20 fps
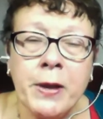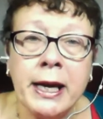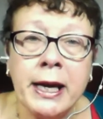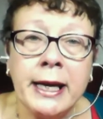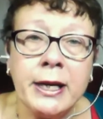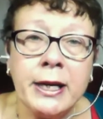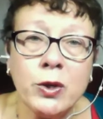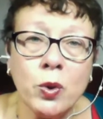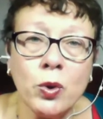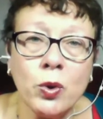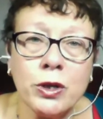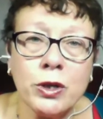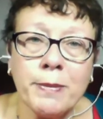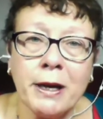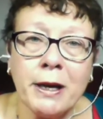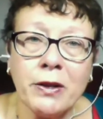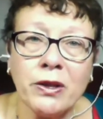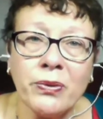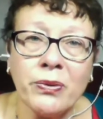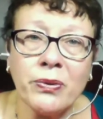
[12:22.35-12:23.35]
He talked
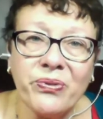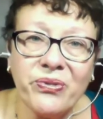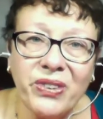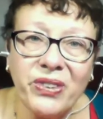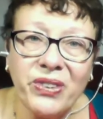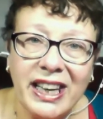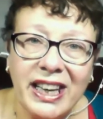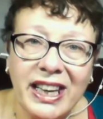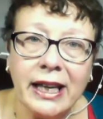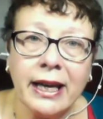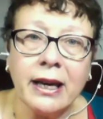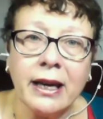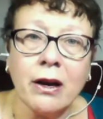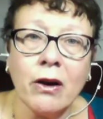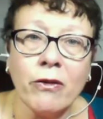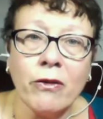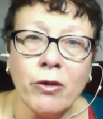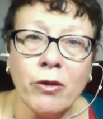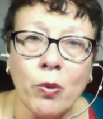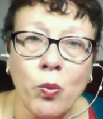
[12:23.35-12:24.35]
about the feeling
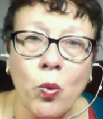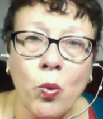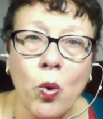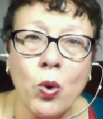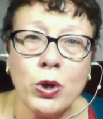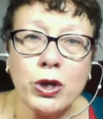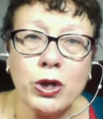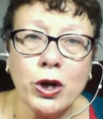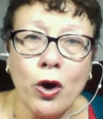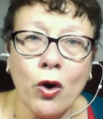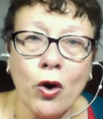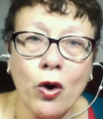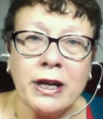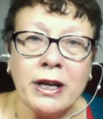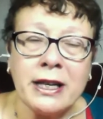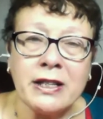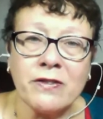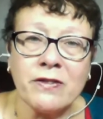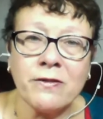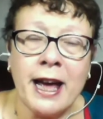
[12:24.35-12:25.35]
of the water on
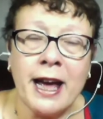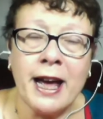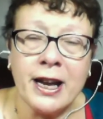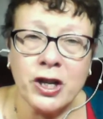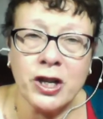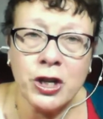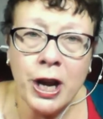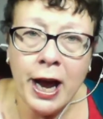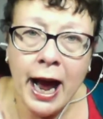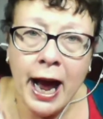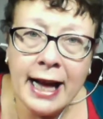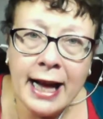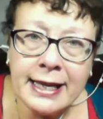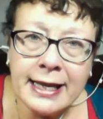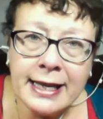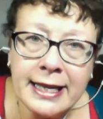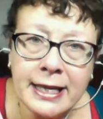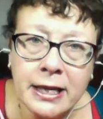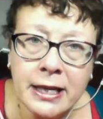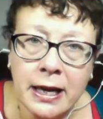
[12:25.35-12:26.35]
his flesh as
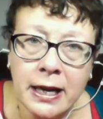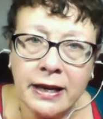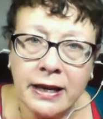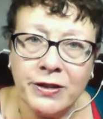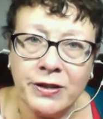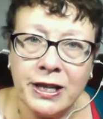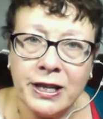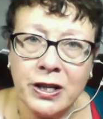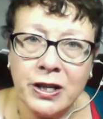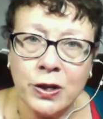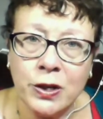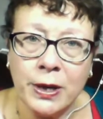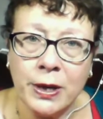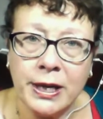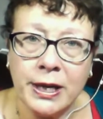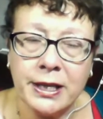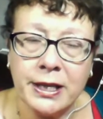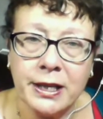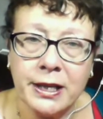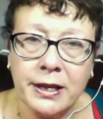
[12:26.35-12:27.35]
he dived into
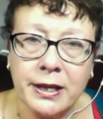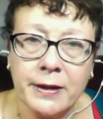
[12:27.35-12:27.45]
it,